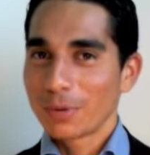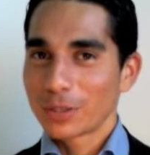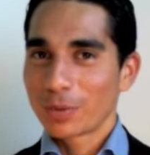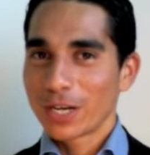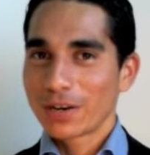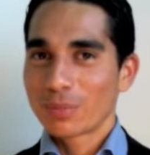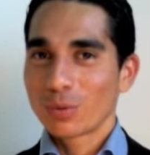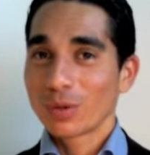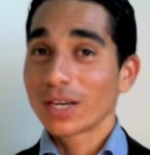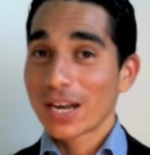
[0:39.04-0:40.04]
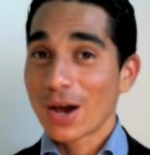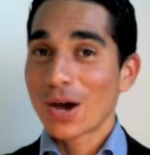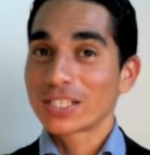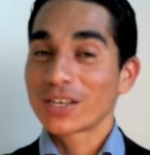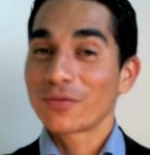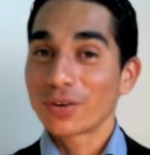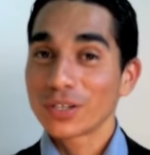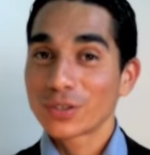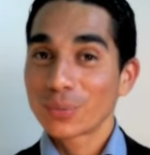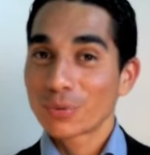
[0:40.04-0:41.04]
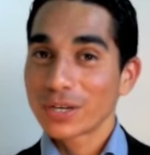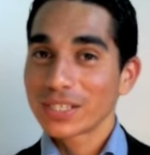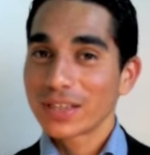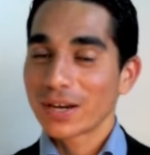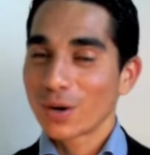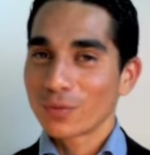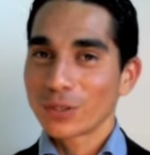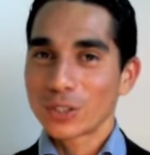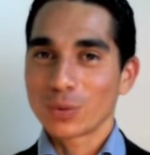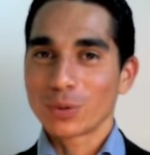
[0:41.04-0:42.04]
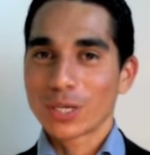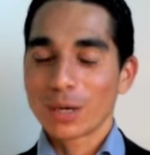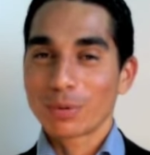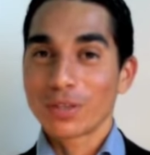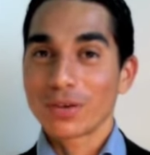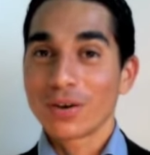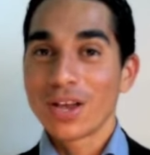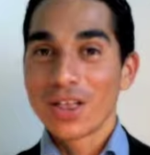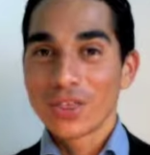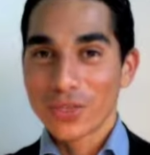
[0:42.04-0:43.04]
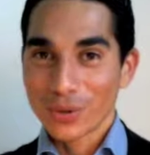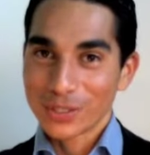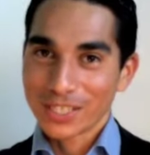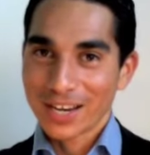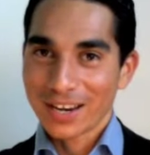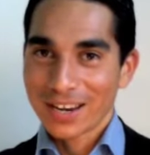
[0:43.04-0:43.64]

Miss Dominican Republic now has a very strong presence that hopefully she will keep up to Thursday.